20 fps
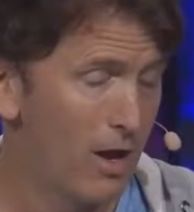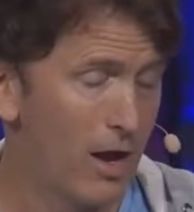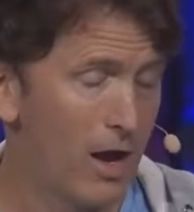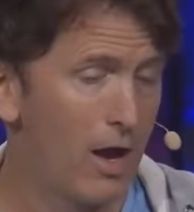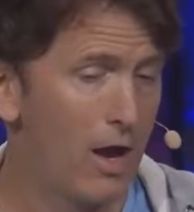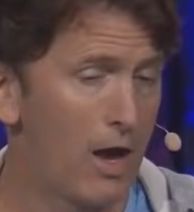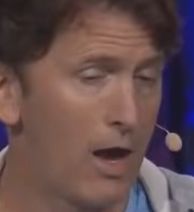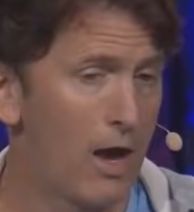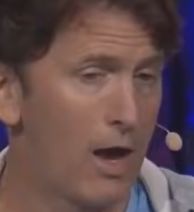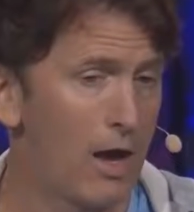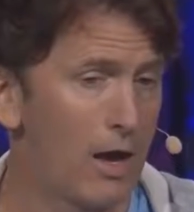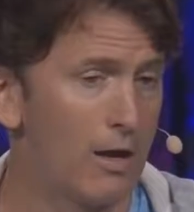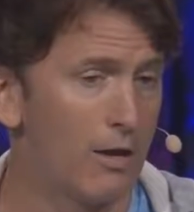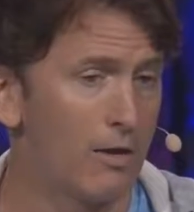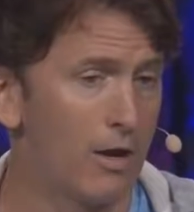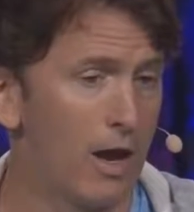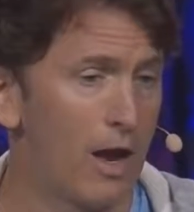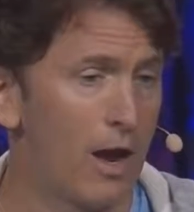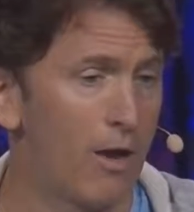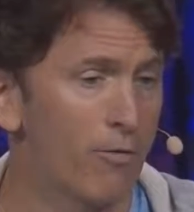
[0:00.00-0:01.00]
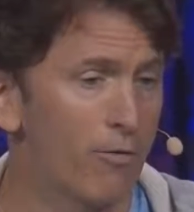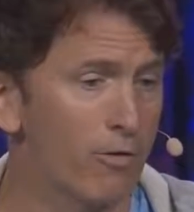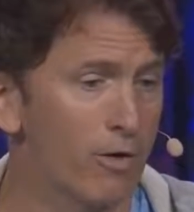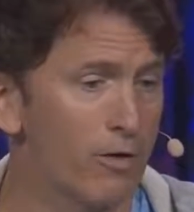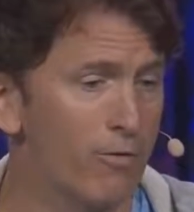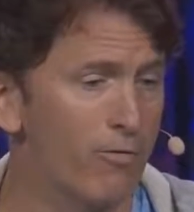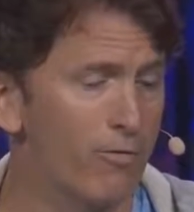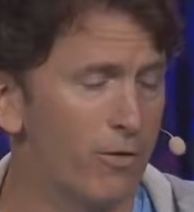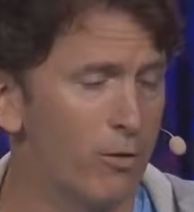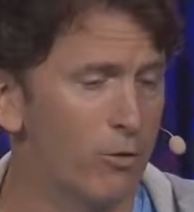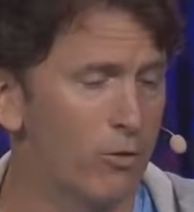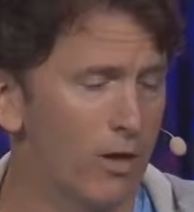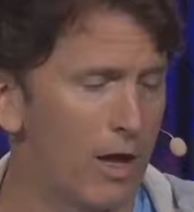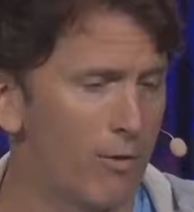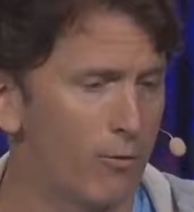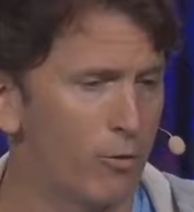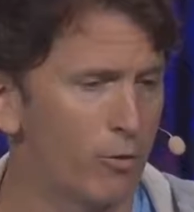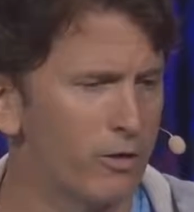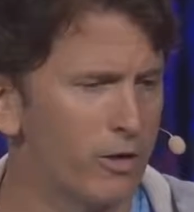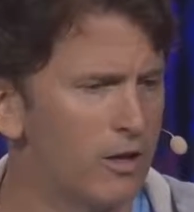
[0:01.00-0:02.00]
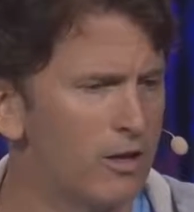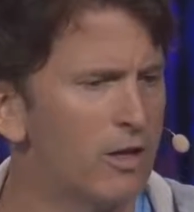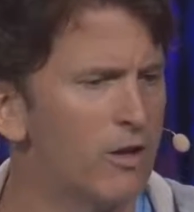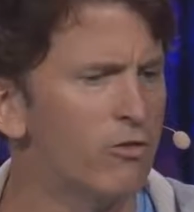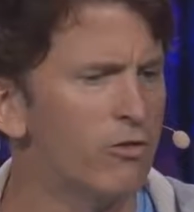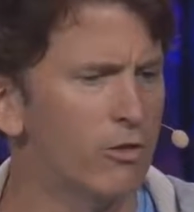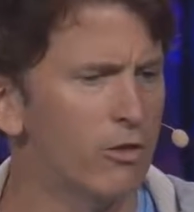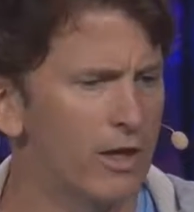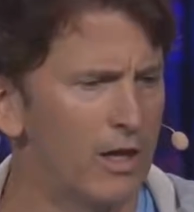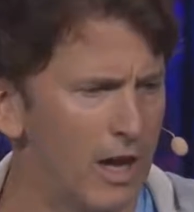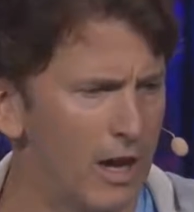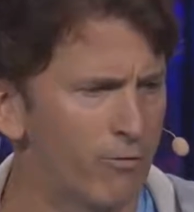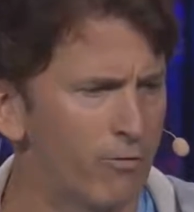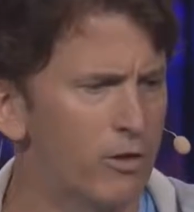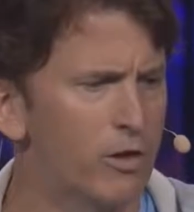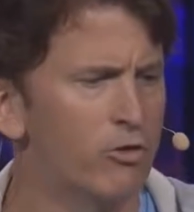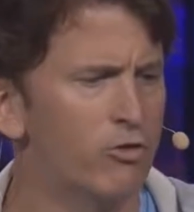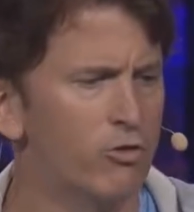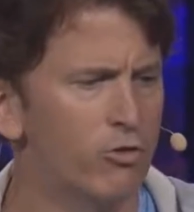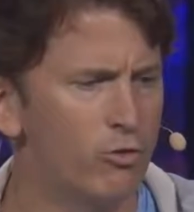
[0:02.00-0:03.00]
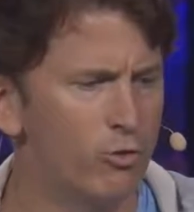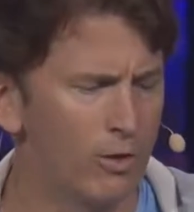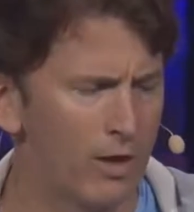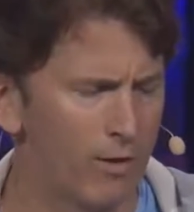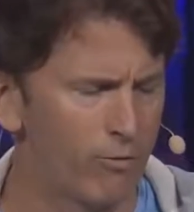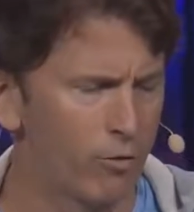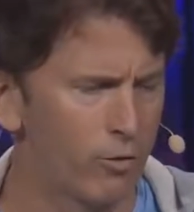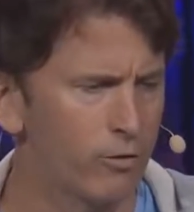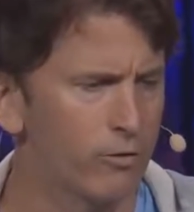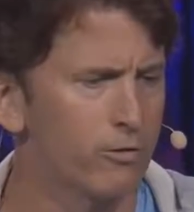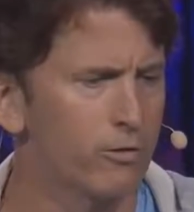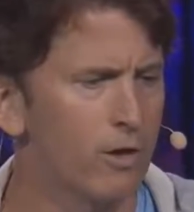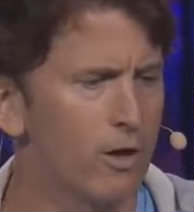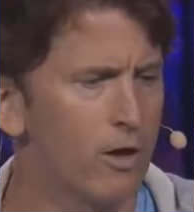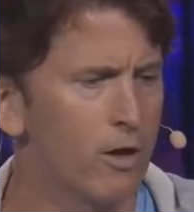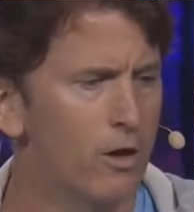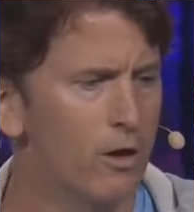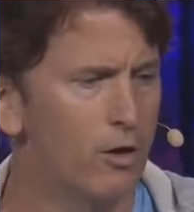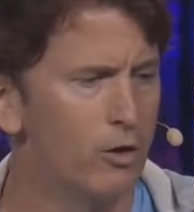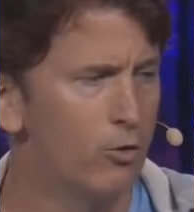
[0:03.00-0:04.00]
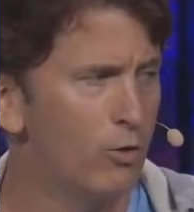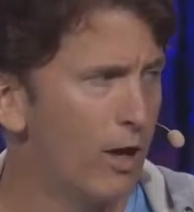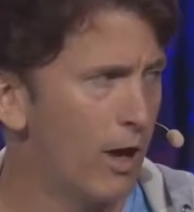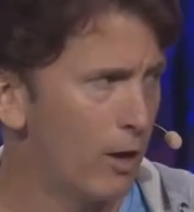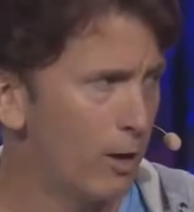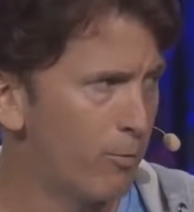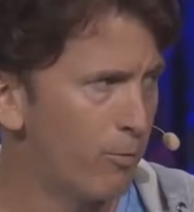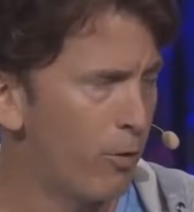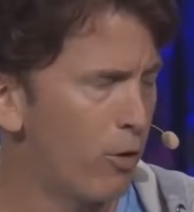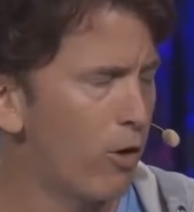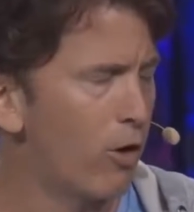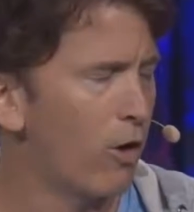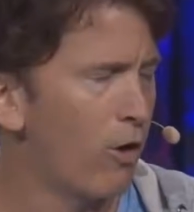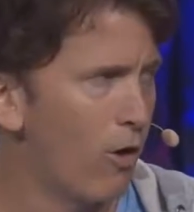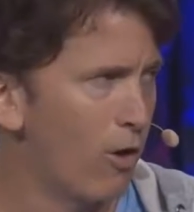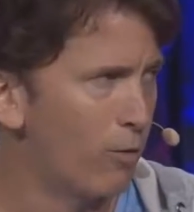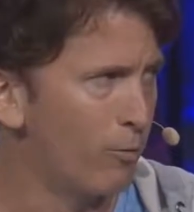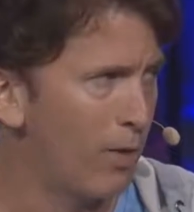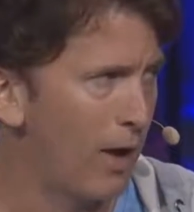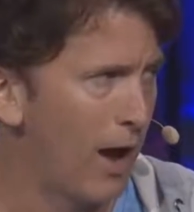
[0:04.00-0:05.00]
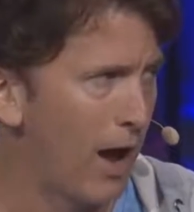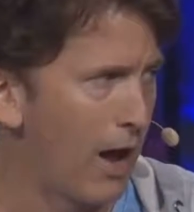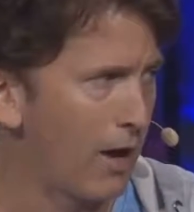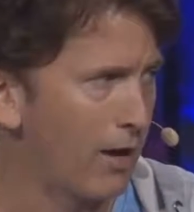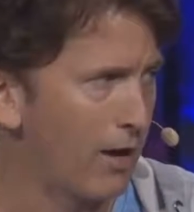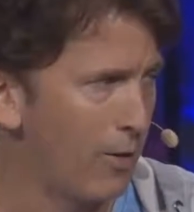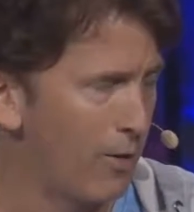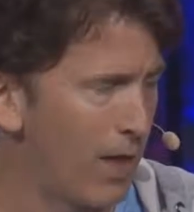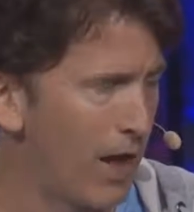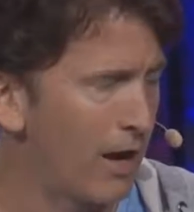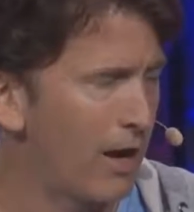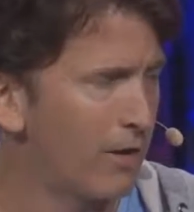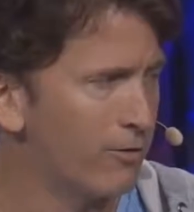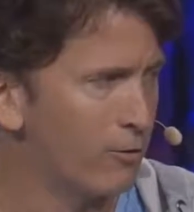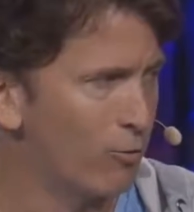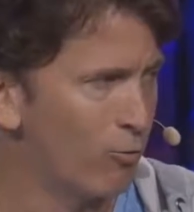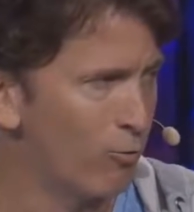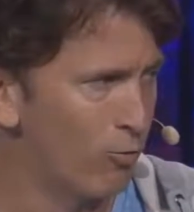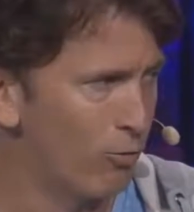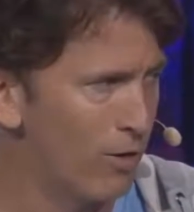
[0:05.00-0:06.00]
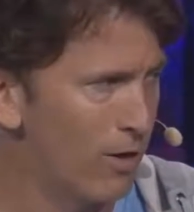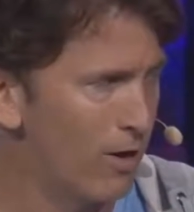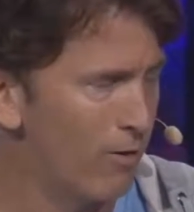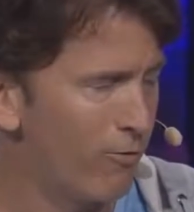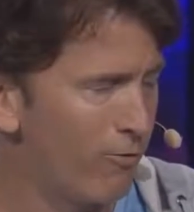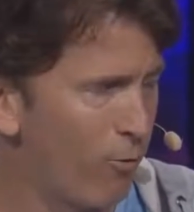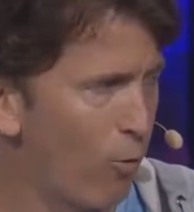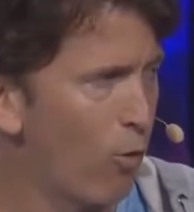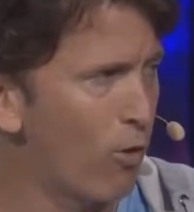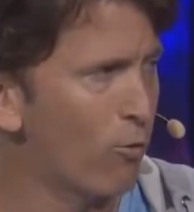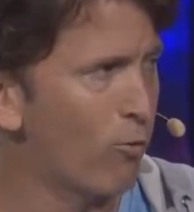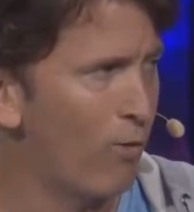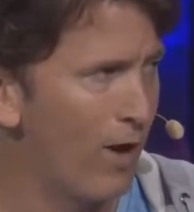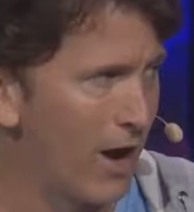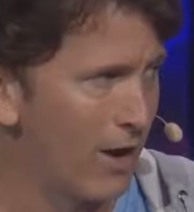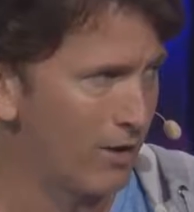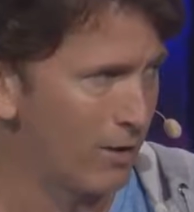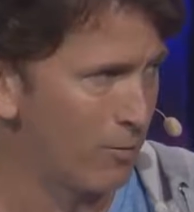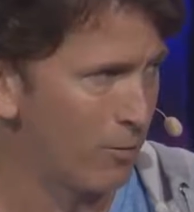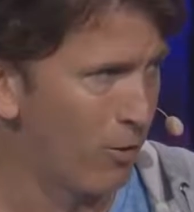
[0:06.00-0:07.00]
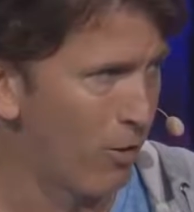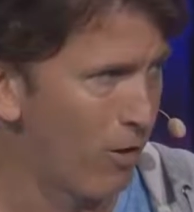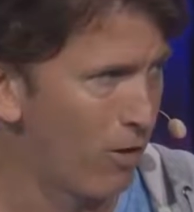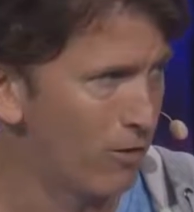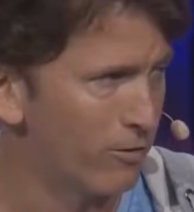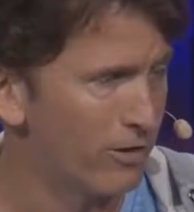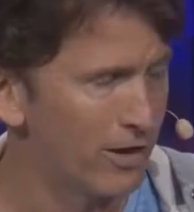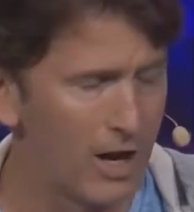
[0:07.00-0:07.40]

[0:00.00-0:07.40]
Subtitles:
And every few levels, initially every 2 levels, you get a perk card pack, and that has 4 random cards.